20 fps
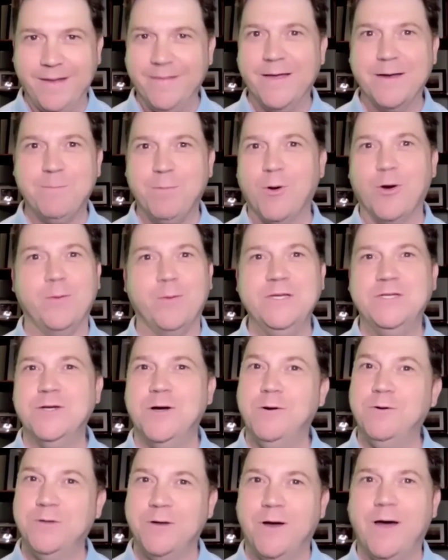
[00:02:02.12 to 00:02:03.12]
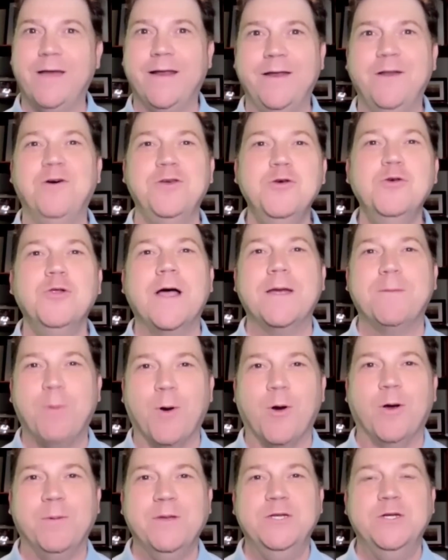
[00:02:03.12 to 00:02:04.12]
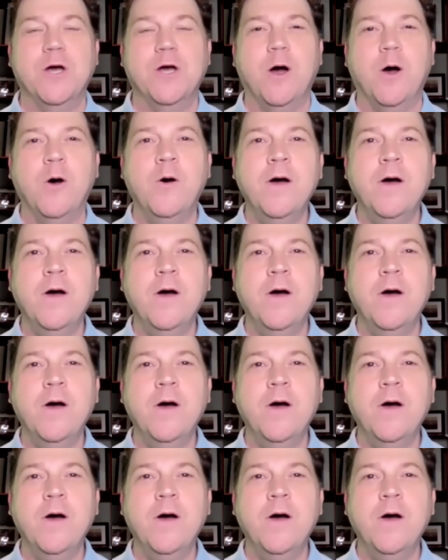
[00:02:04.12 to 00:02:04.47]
I like Burnaby Joe. Don, I know you like Burnaby Joe.